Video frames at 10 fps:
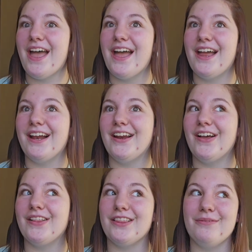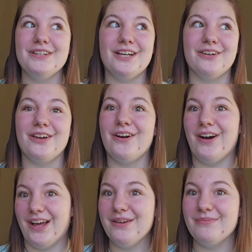And let me tell
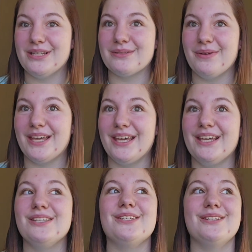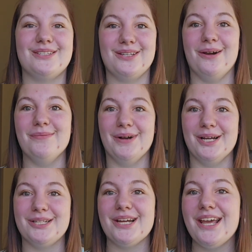y'all, I have missed my kids so
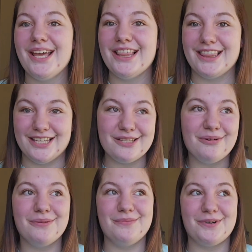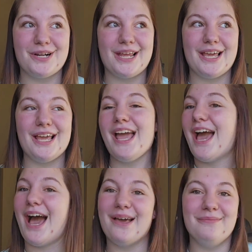much. This whole morning,
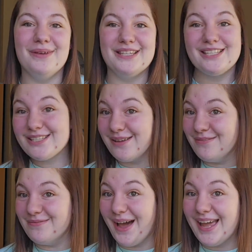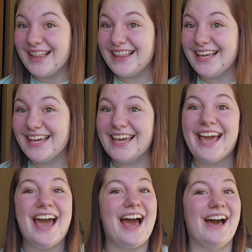I've been smiling.
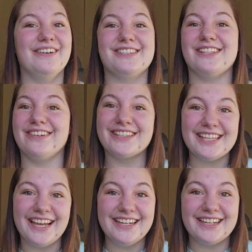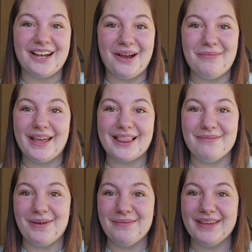I was so excited to go pick
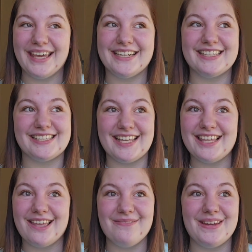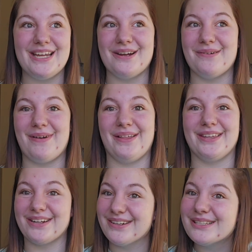them up and get to see them and hear
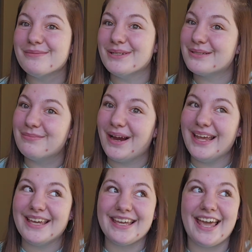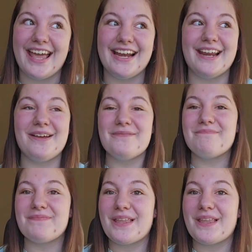about their Christmas break again.